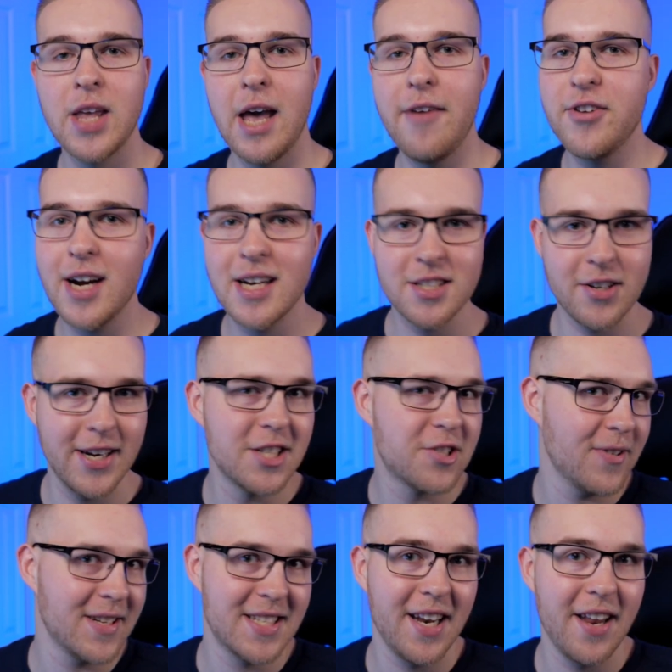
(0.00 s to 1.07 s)
If you guys are
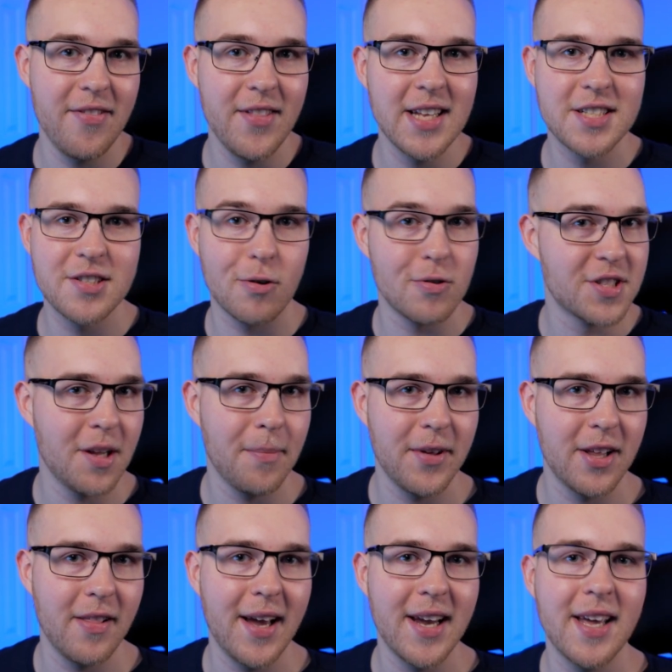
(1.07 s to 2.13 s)
interested in this or
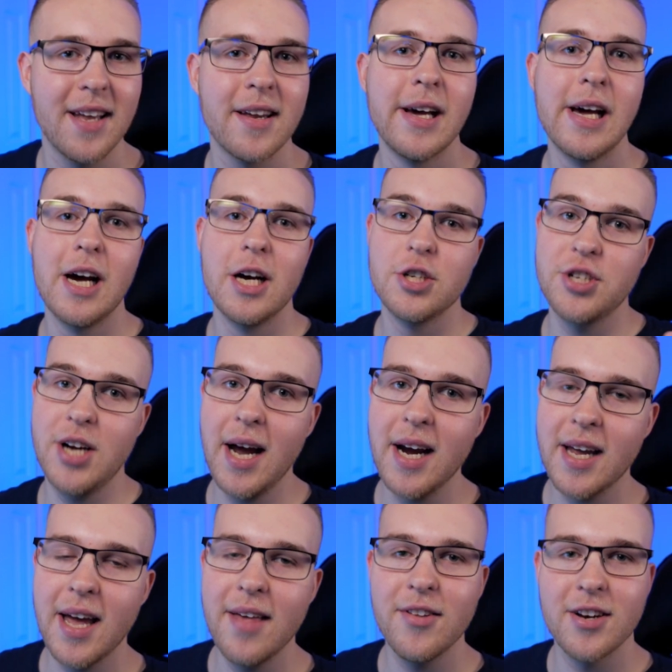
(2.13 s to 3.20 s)
something like it,
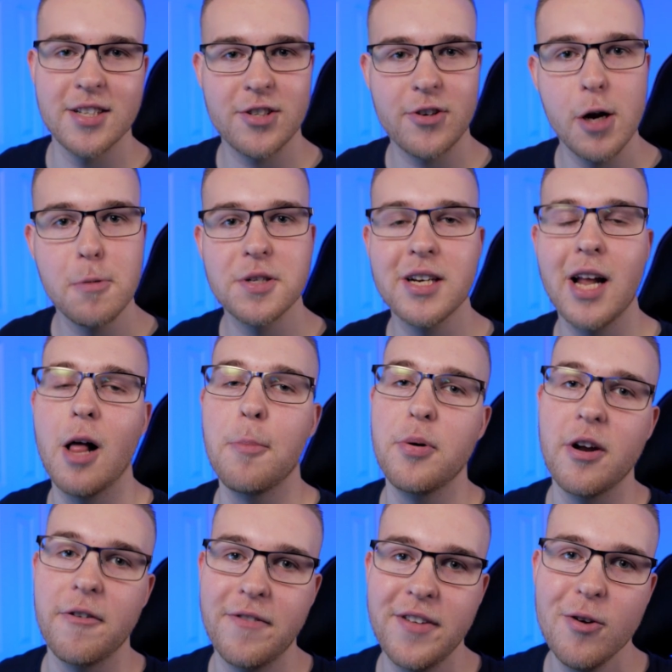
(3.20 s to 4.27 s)
check in the description. I'll
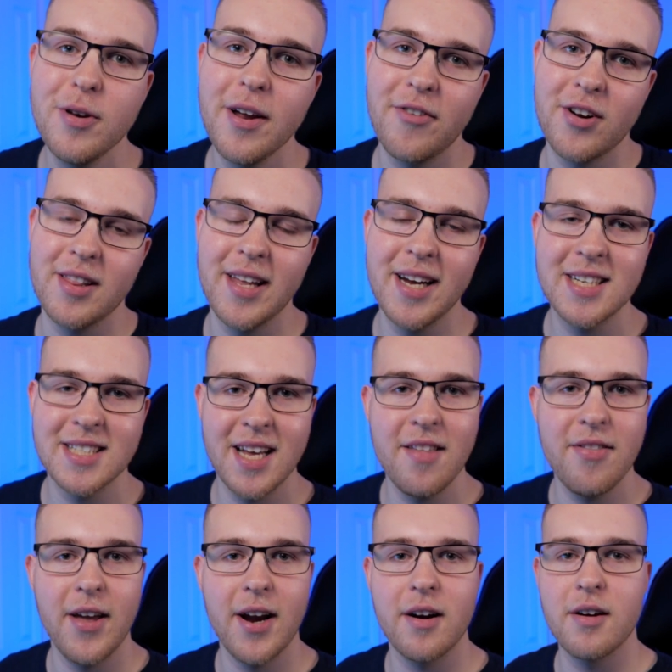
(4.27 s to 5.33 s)
put a few different links
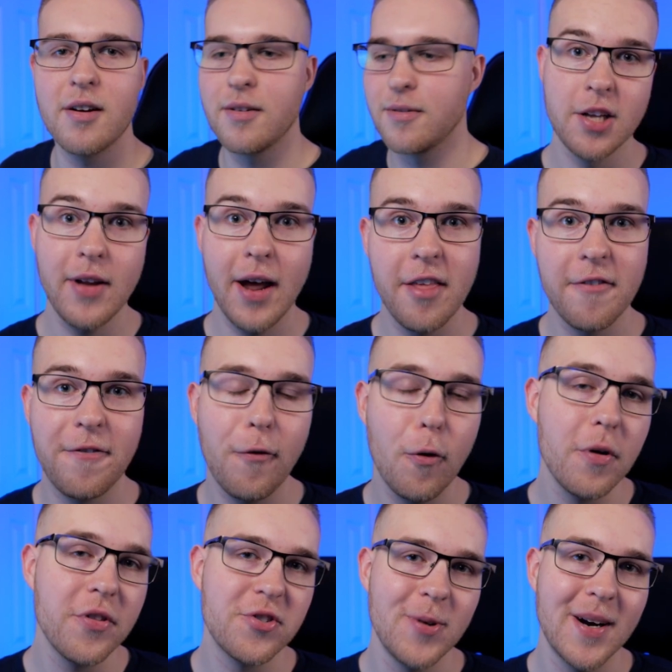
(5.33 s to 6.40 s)
in there. So now the
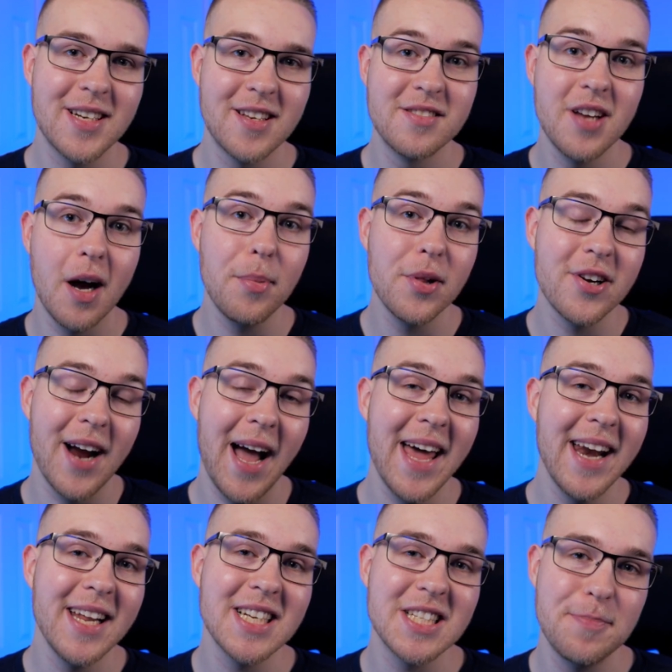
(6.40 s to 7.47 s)
fourth trick to double your
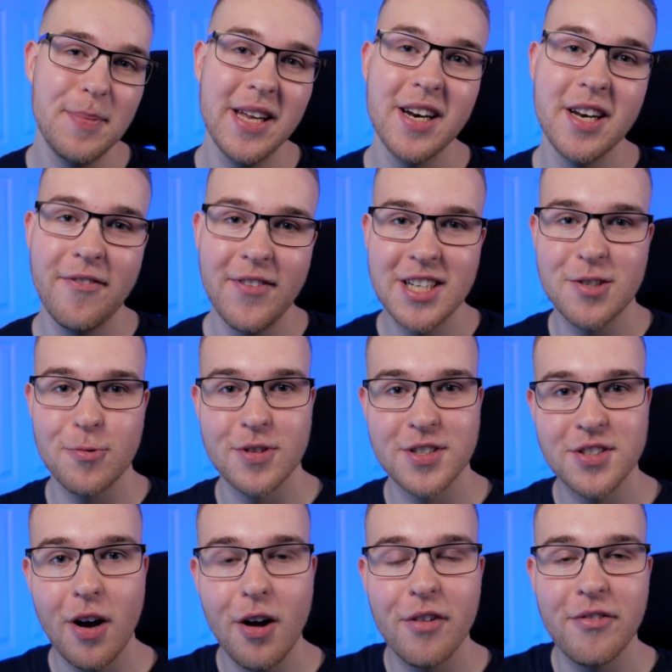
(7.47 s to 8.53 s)
editing speed in DaVinci
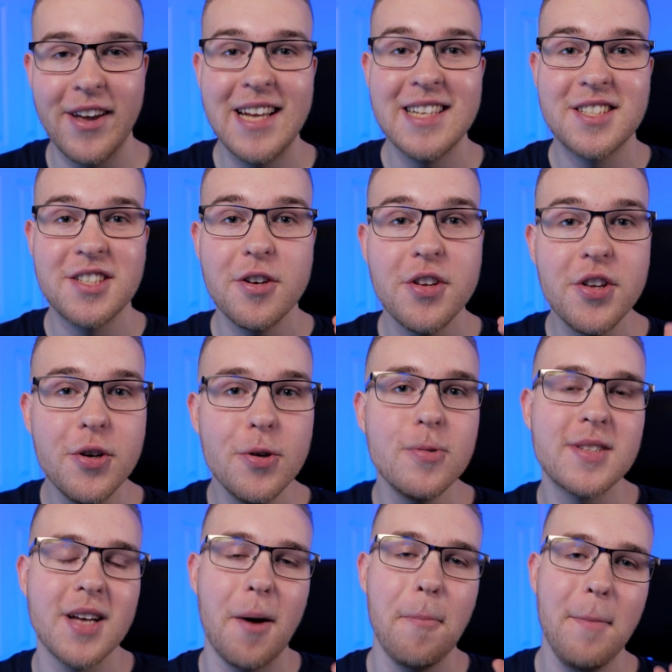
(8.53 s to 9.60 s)
Resolve is to
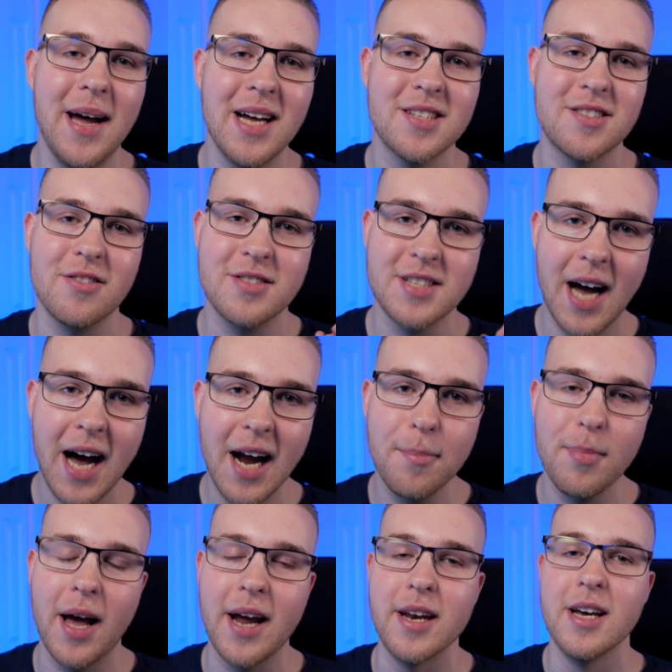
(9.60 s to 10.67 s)
use a master
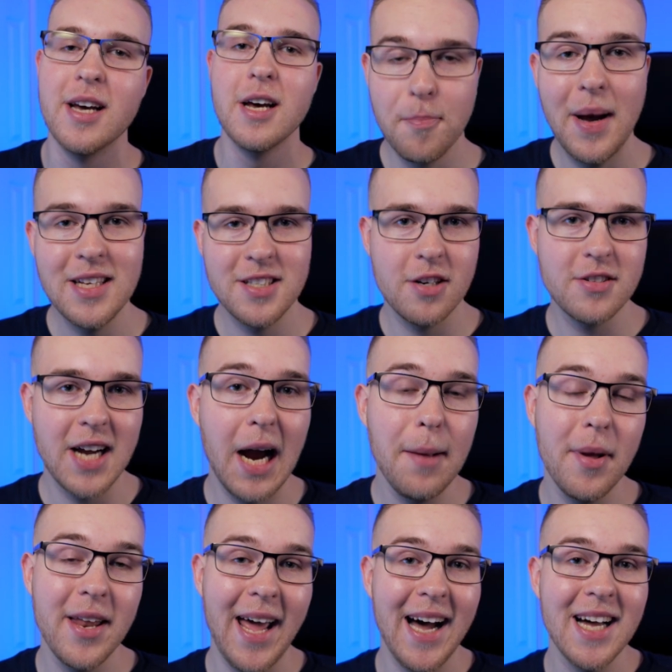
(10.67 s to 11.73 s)
timeline. The master
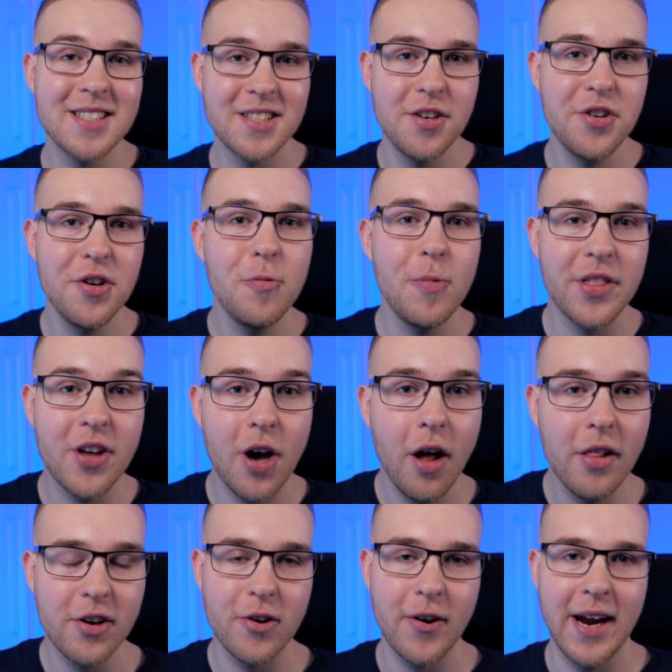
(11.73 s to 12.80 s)
timeline has to do with
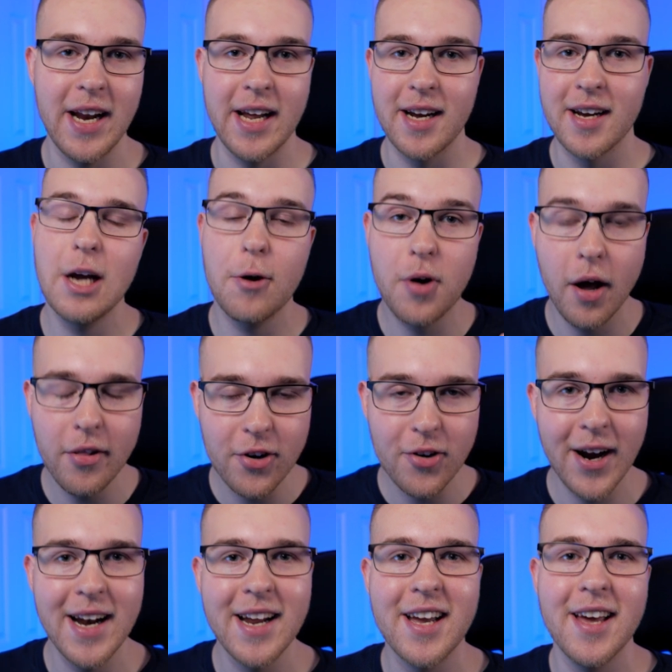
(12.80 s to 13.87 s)
color grading. Now color
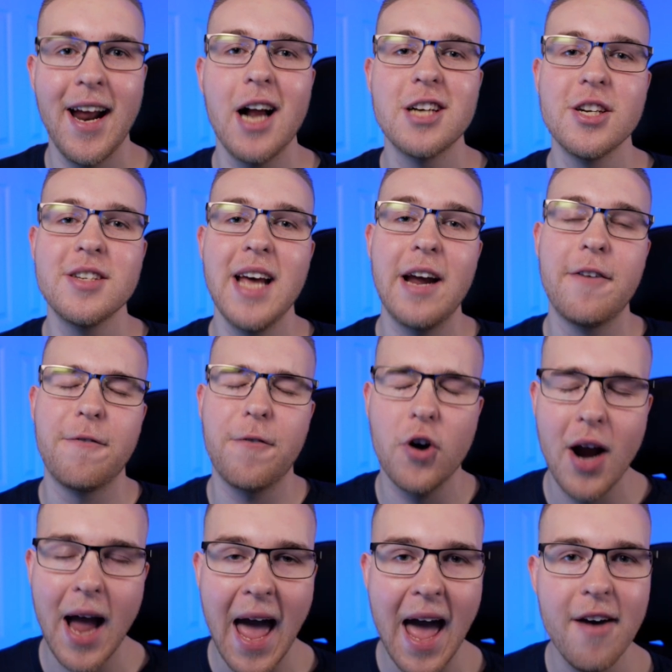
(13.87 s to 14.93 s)
grading can actually take
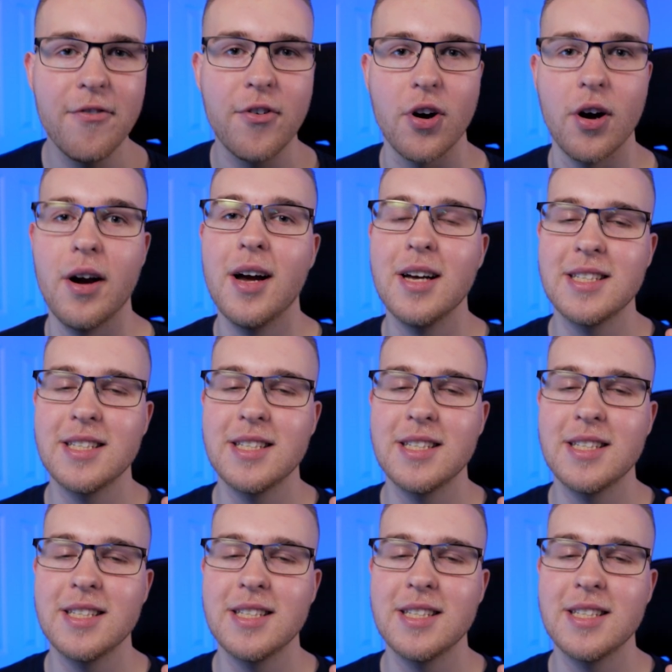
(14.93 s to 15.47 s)
forever